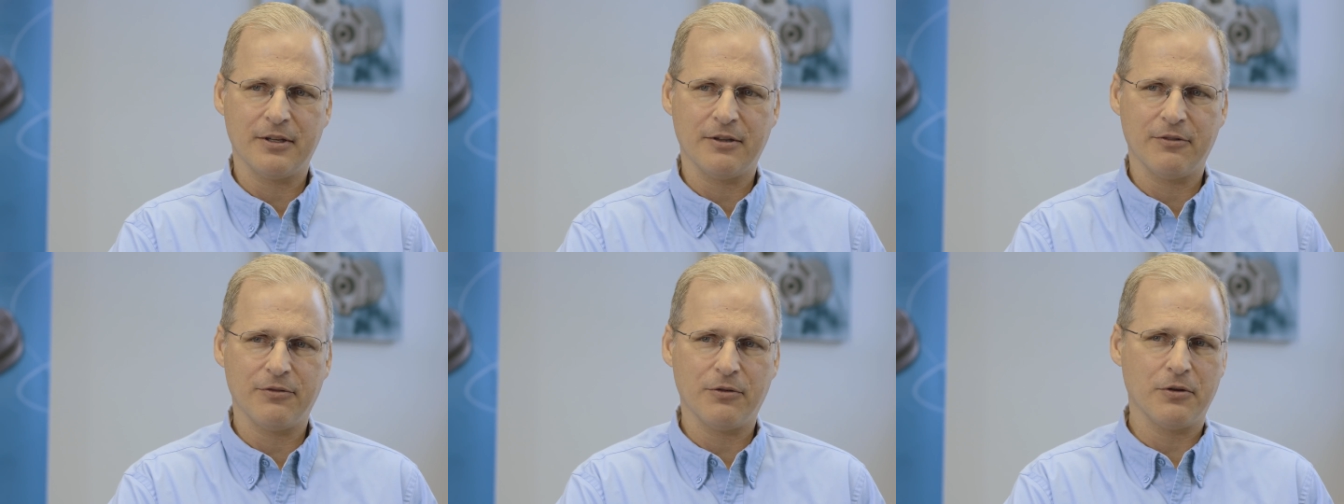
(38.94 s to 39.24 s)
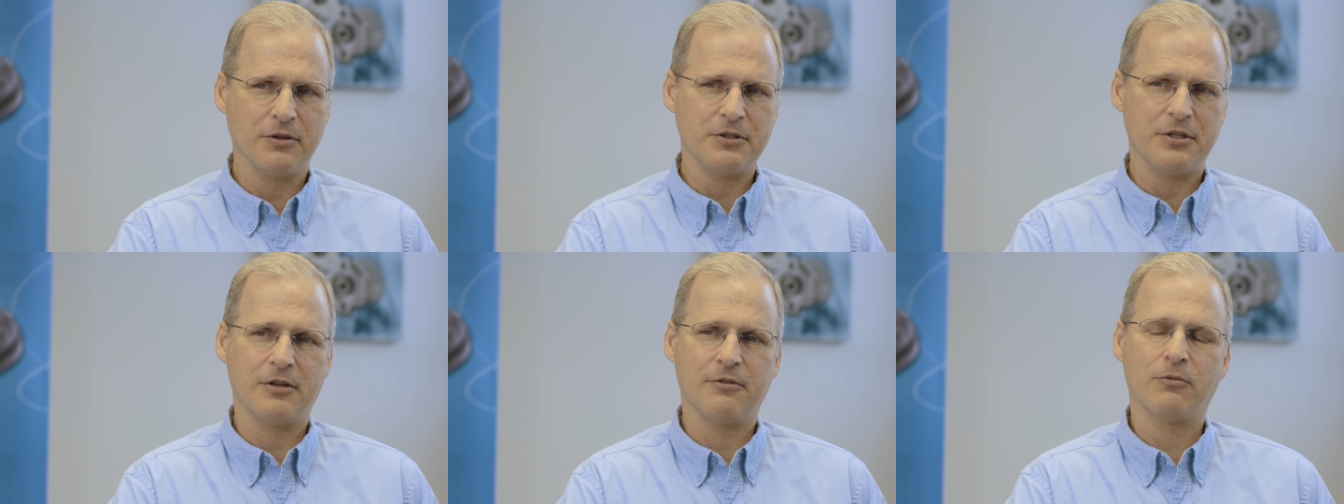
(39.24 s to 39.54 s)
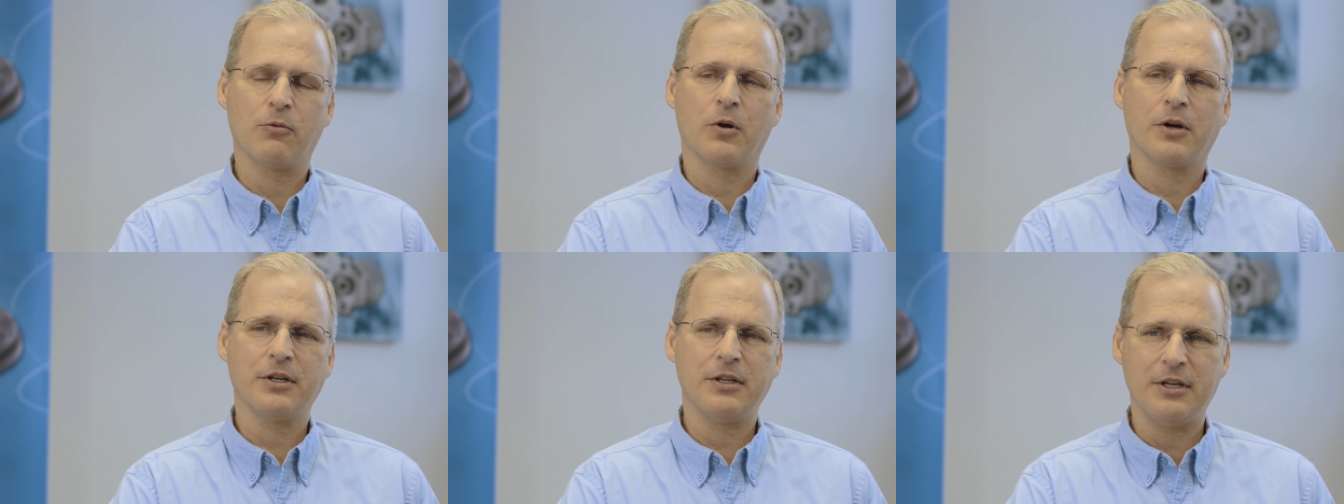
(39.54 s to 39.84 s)
folks that
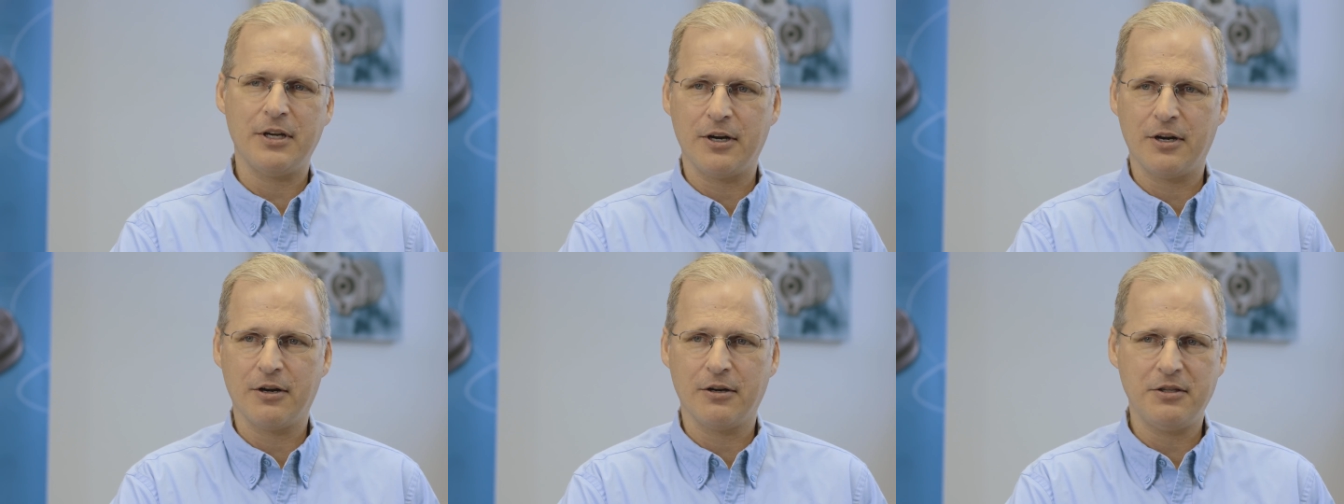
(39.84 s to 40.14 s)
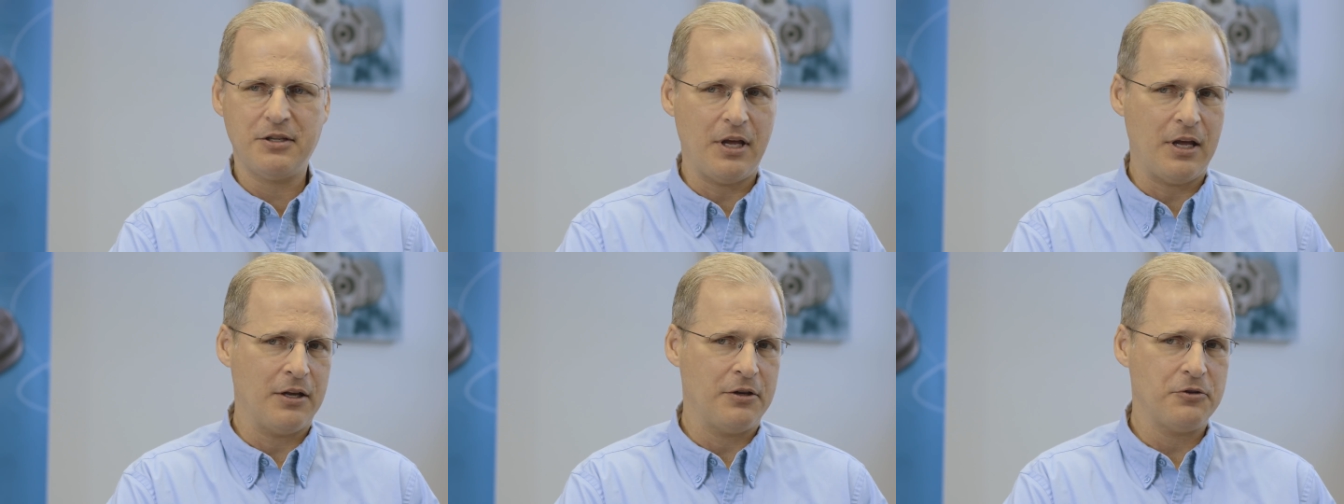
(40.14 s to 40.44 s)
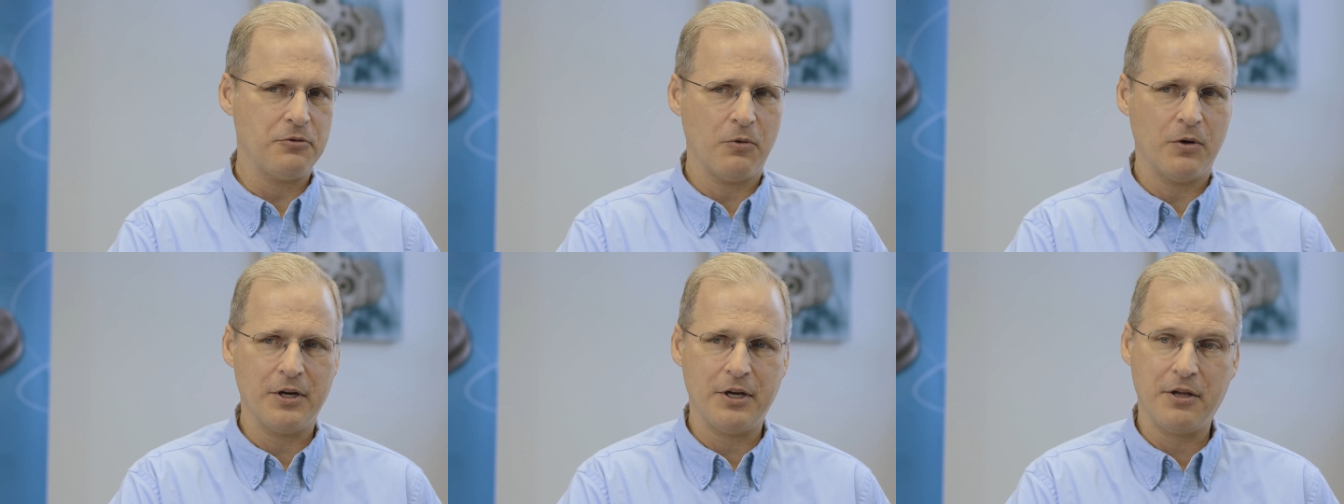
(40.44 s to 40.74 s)
have worked here 10,
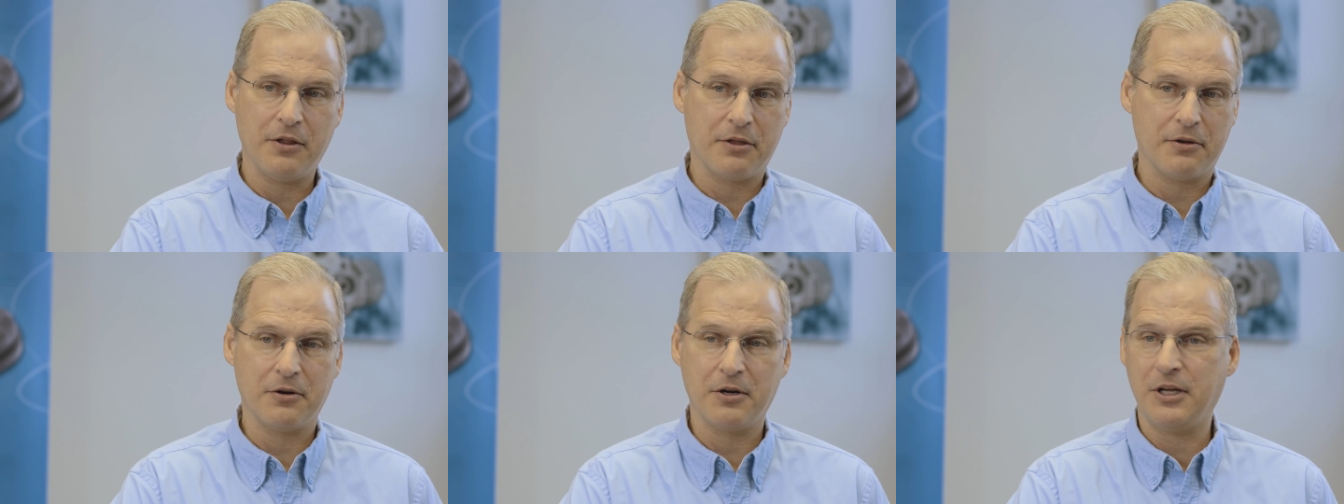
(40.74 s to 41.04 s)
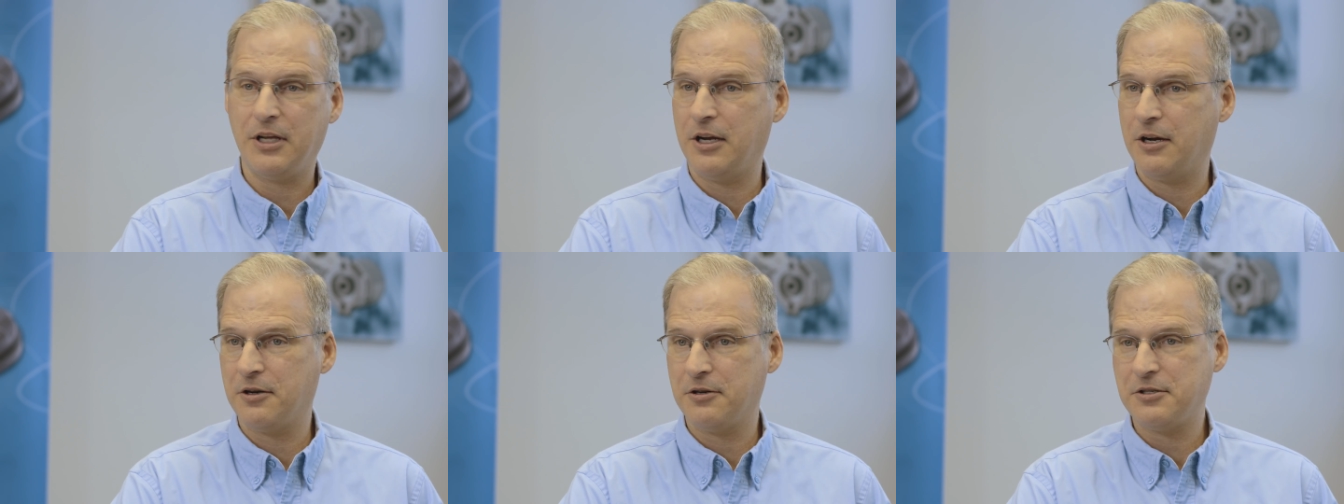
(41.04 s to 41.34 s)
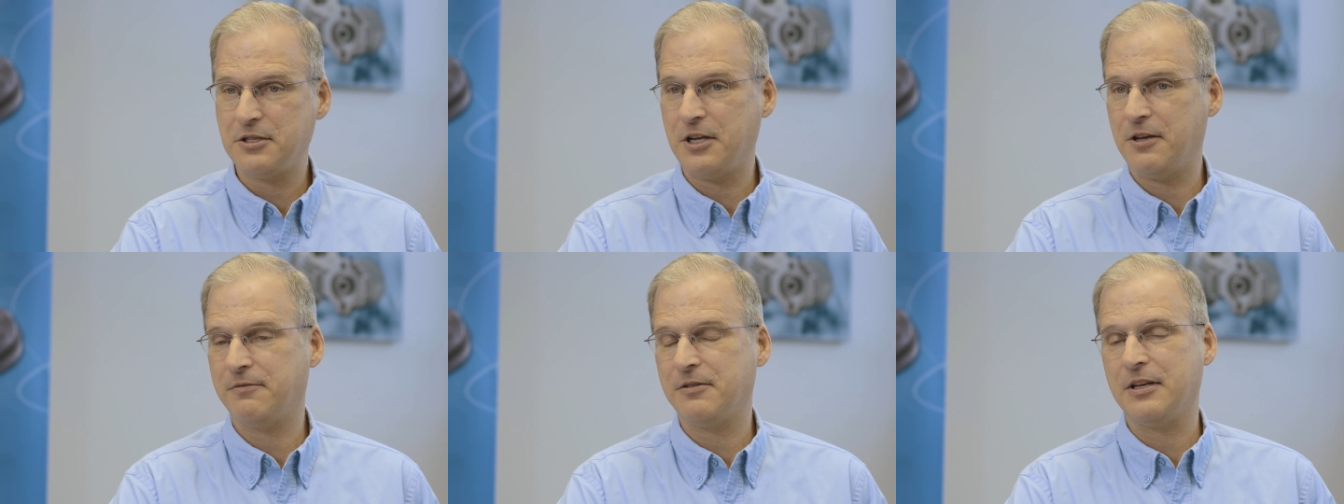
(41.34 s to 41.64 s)
20, 30
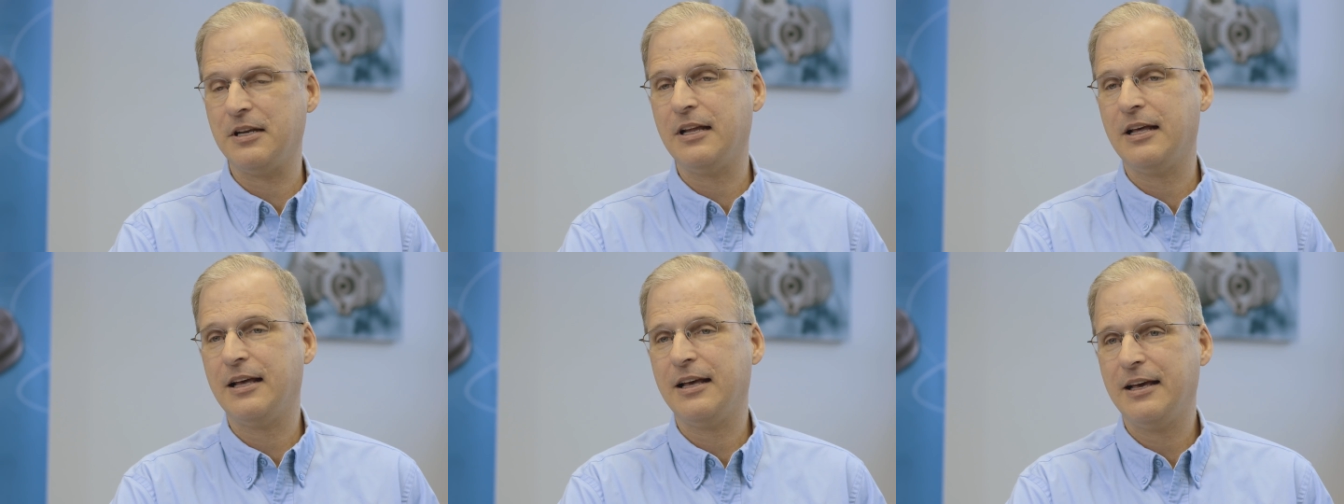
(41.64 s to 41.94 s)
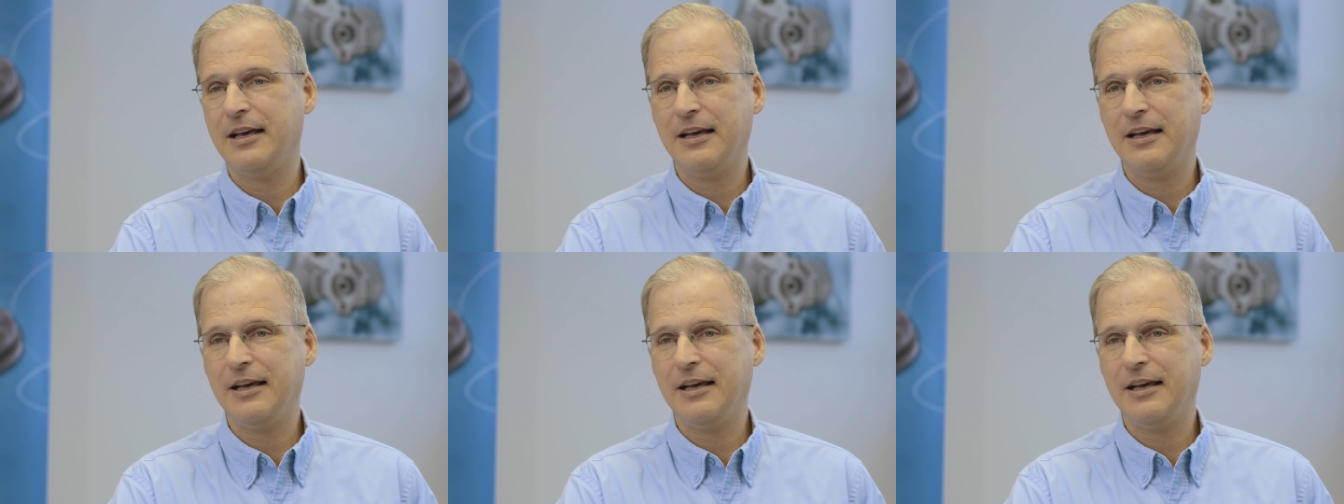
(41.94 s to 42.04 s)
years even,